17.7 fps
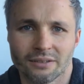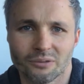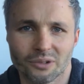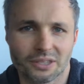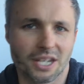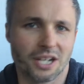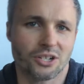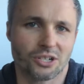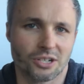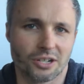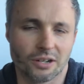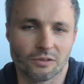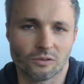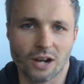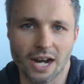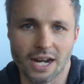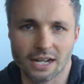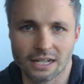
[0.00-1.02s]
what they should,
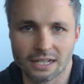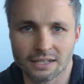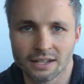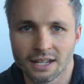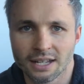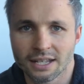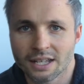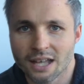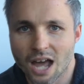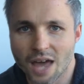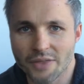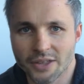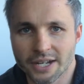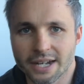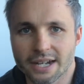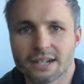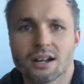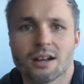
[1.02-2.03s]
right? And I
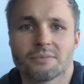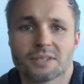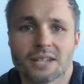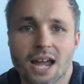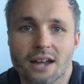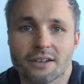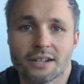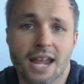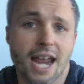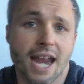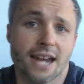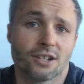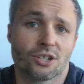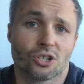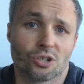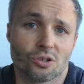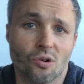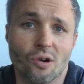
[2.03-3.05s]
think it comes down to a
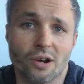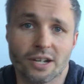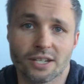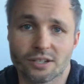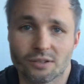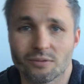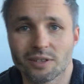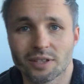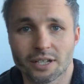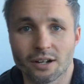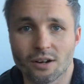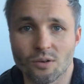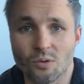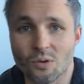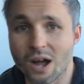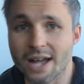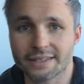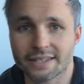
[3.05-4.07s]
choice. You really
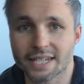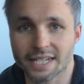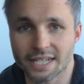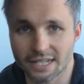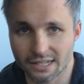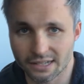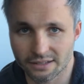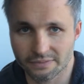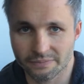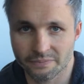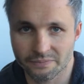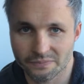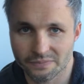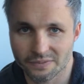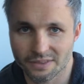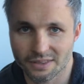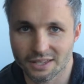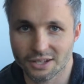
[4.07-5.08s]
don't want to eat
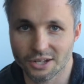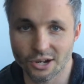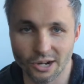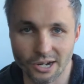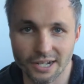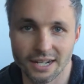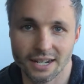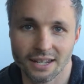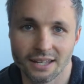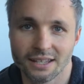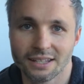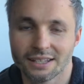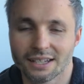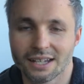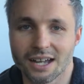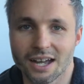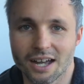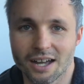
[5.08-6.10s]
good.
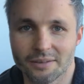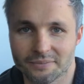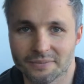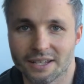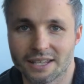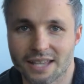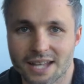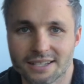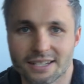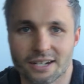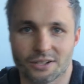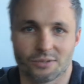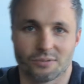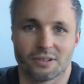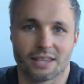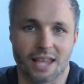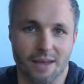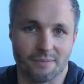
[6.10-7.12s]
And that starts
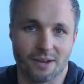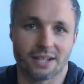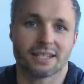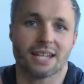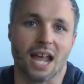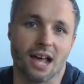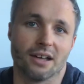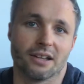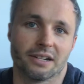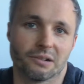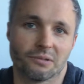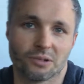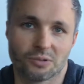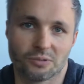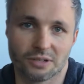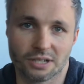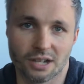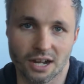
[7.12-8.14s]
with that mentality,
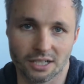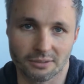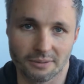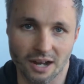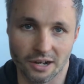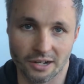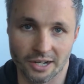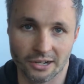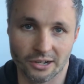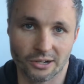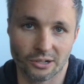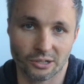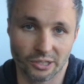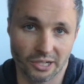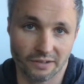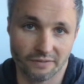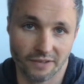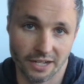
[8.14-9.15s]
which we talked about in an
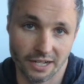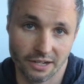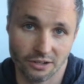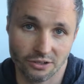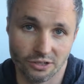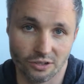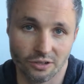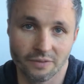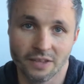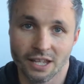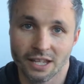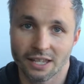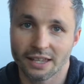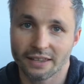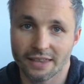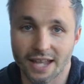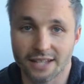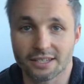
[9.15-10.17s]
earlier video. So
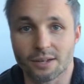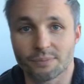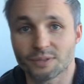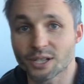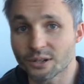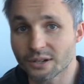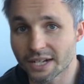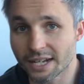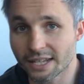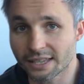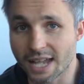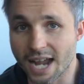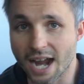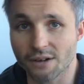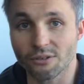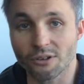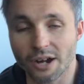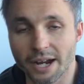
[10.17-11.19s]
that's up to you to get
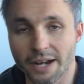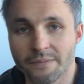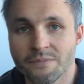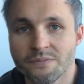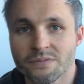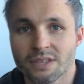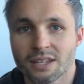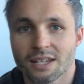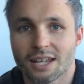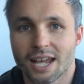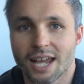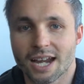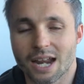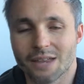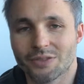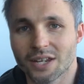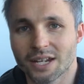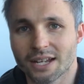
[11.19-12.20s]
that right. And
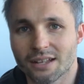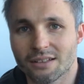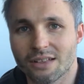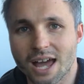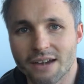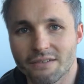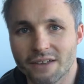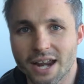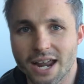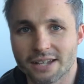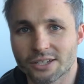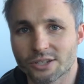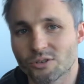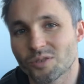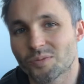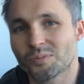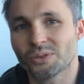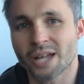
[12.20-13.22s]
I think a lot of it has to do
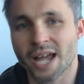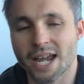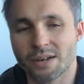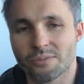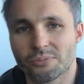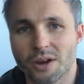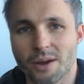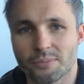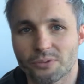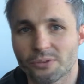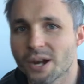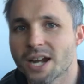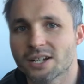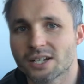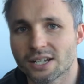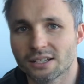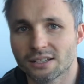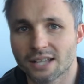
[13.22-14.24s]
with plan and
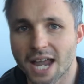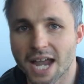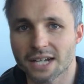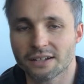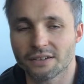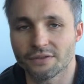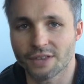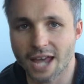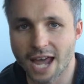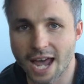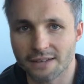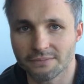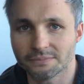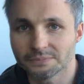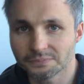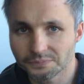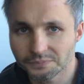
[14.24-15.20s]
preparation, lack of that.